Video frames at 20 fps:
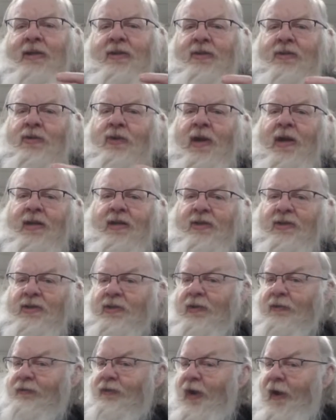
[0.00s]
to try to
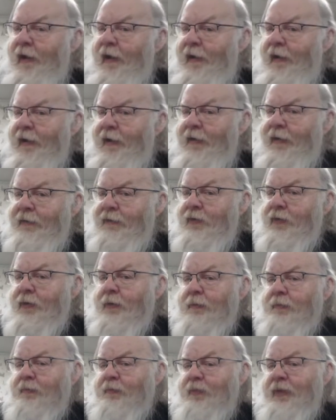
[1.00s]
survive.
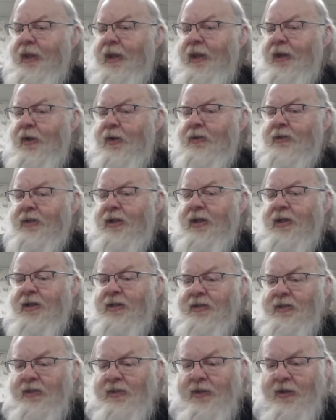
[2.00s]
They are done
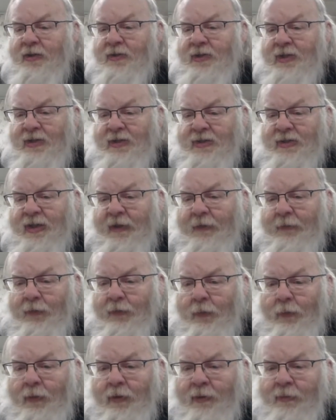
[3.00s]
as an artistic
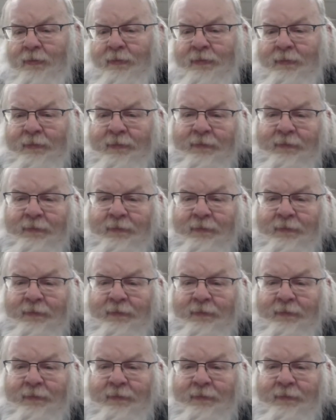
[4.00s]
form.